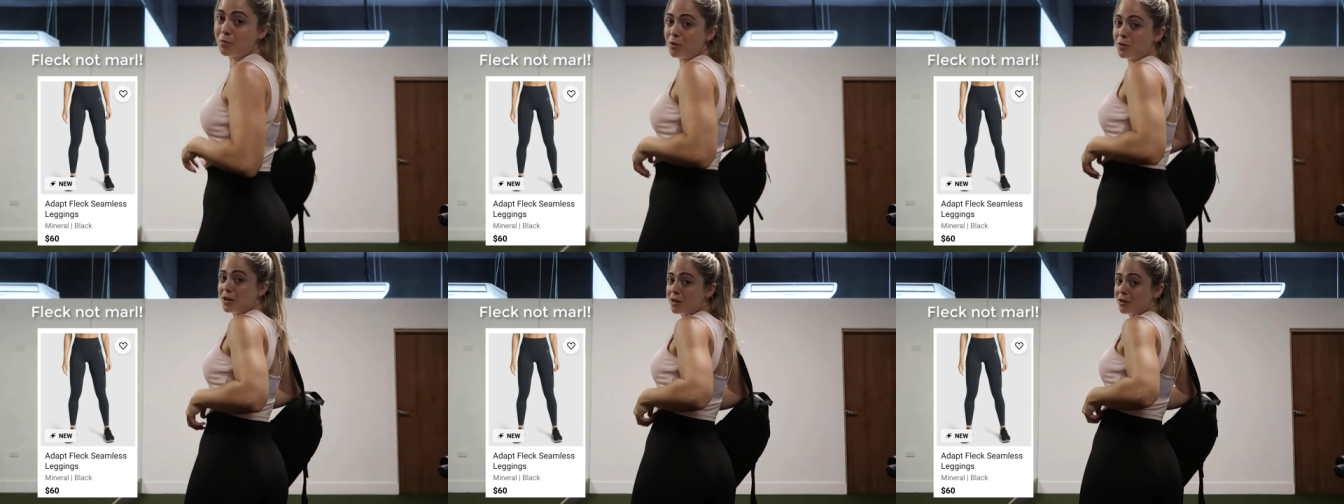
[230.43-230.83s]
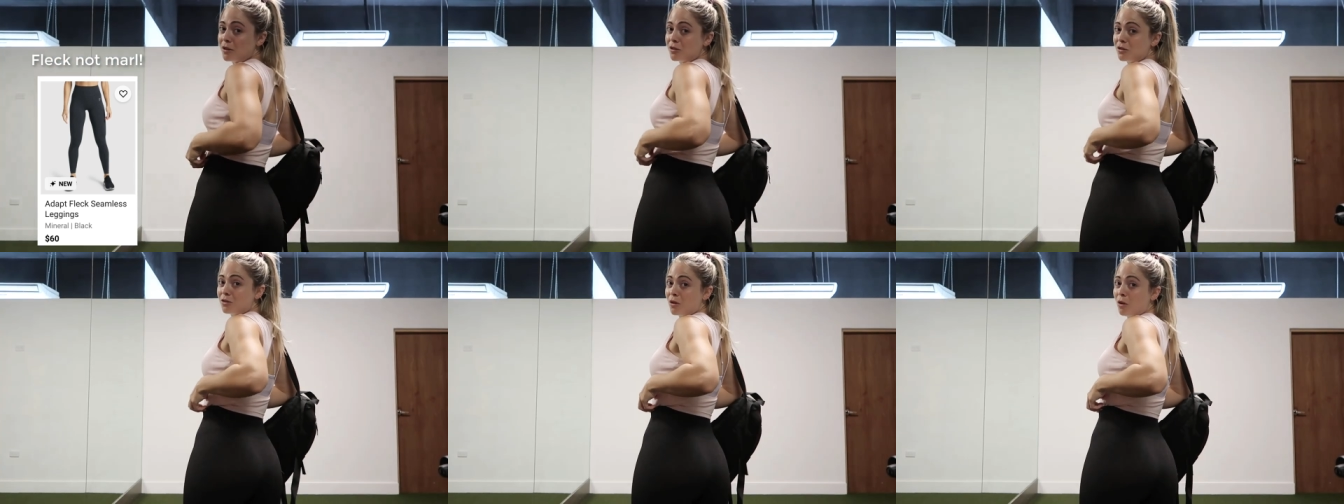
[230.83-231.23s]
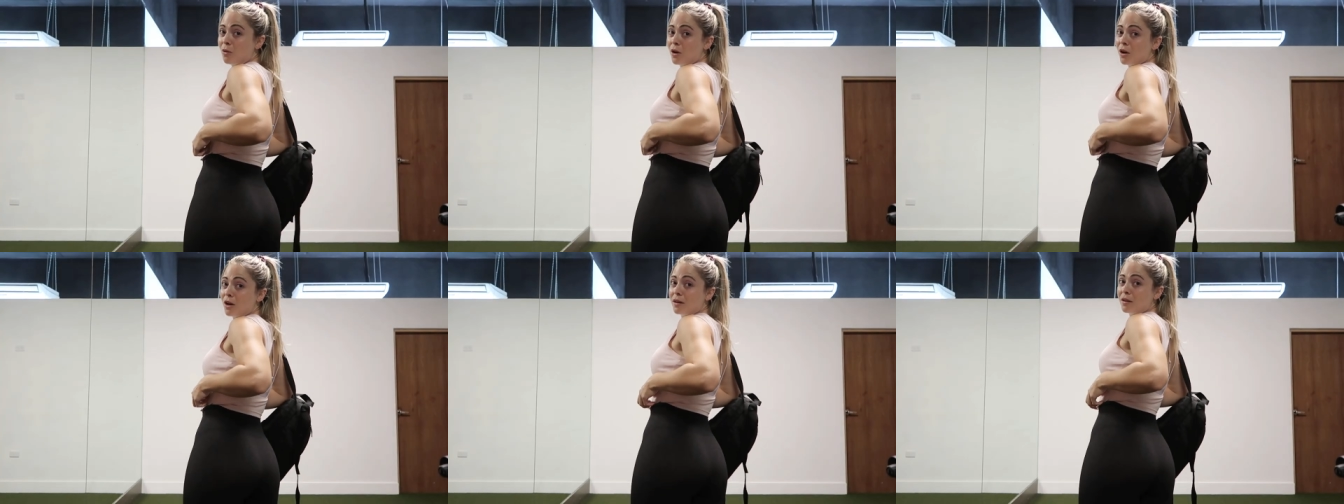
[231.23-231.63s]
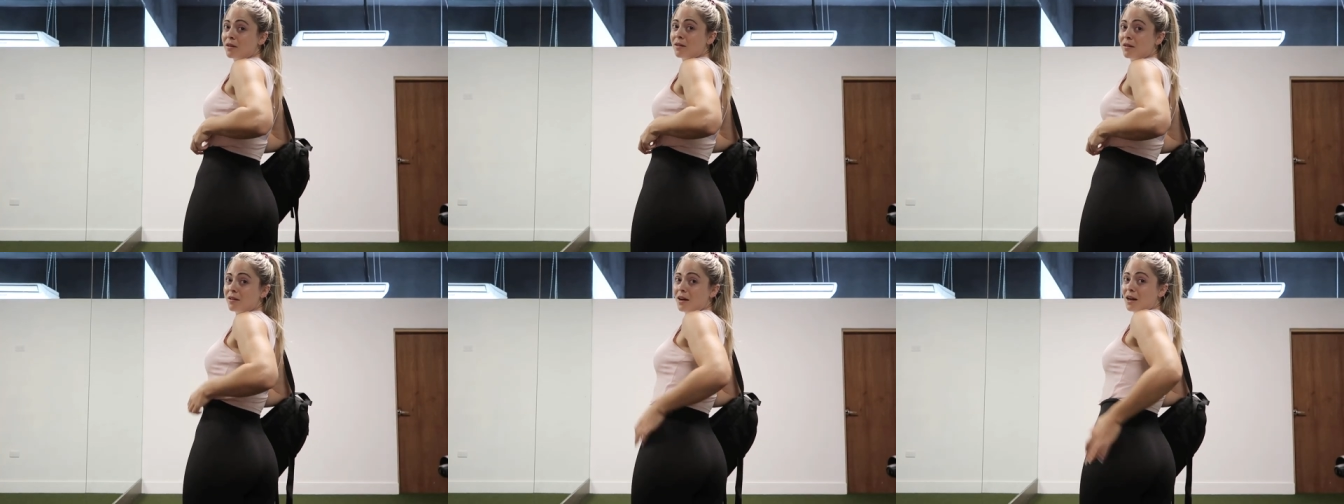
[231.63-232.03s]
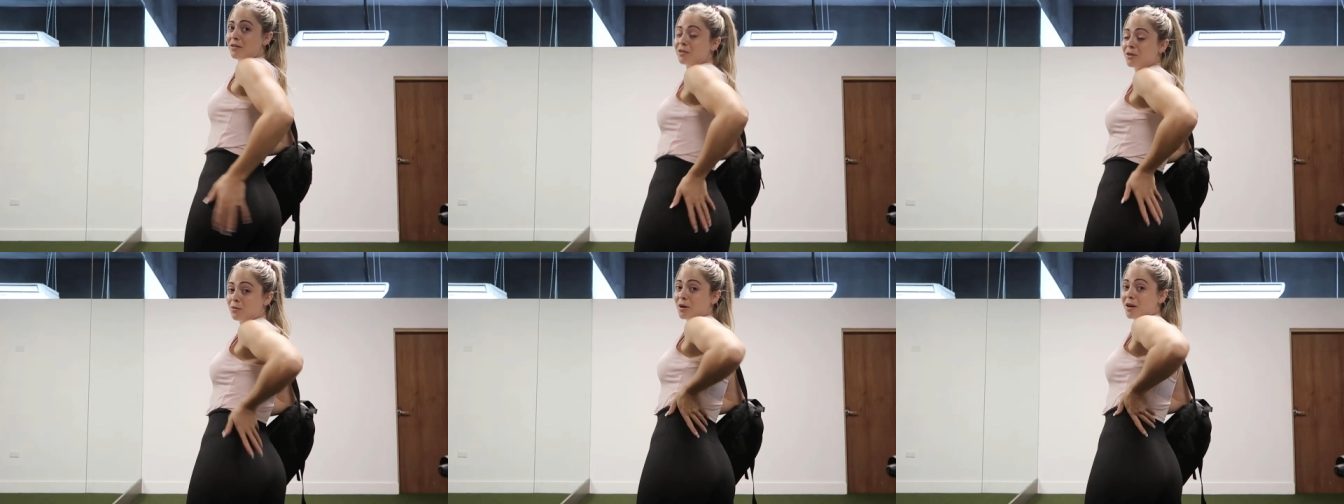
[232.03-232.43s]
booty look so good. I
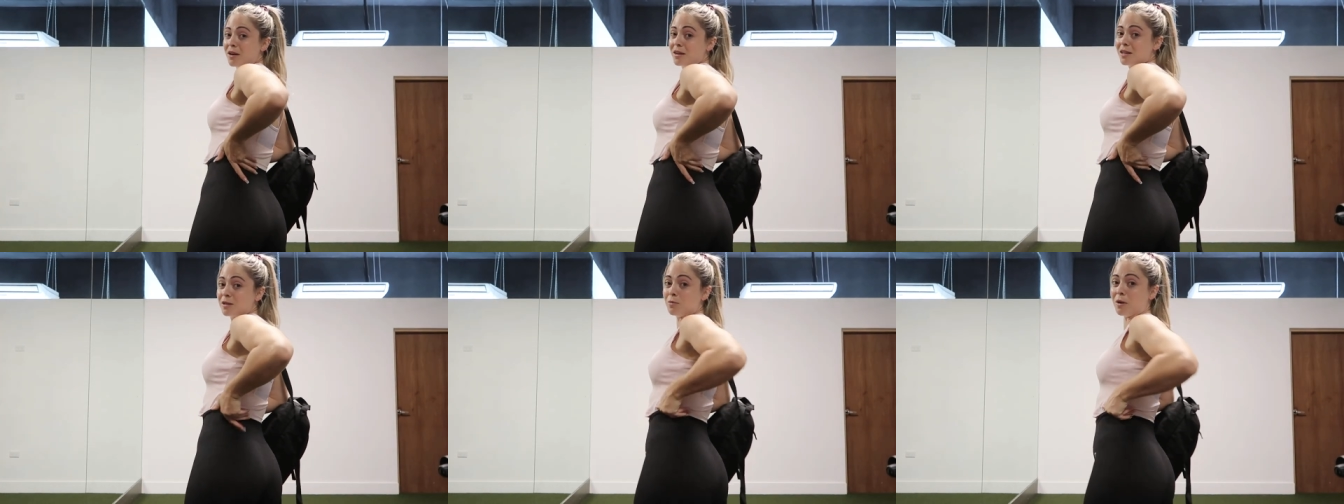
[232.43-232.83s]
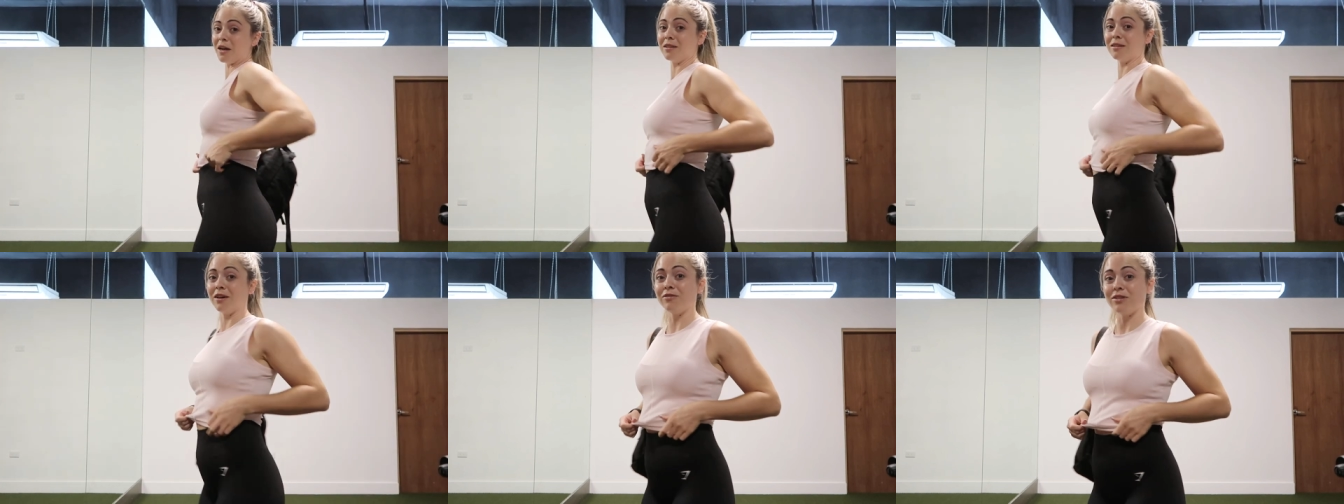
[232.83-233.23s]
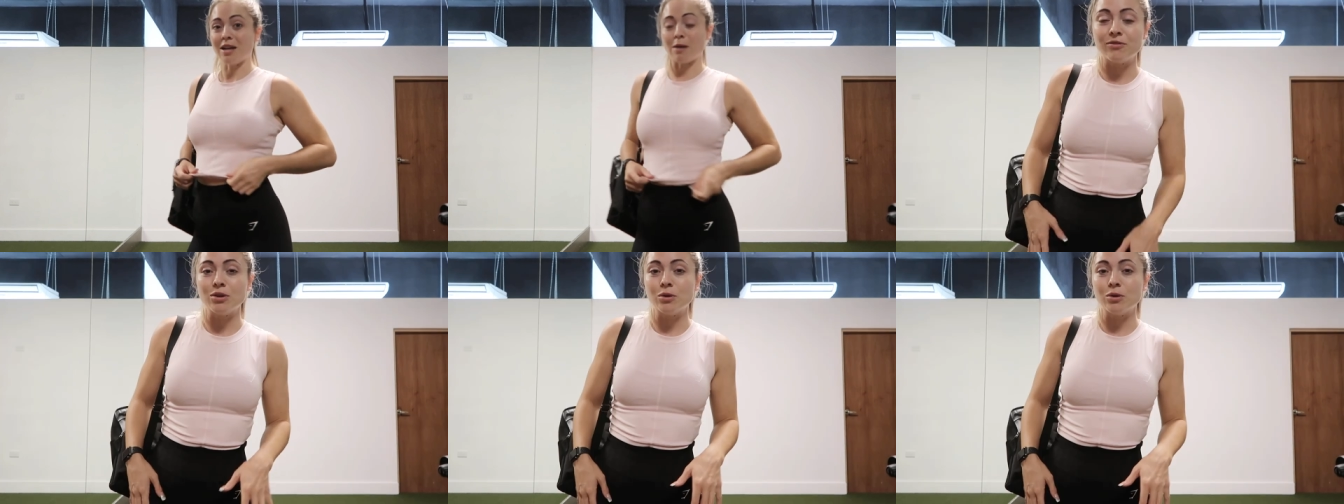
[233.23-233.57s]
don't know what it is, but I love that.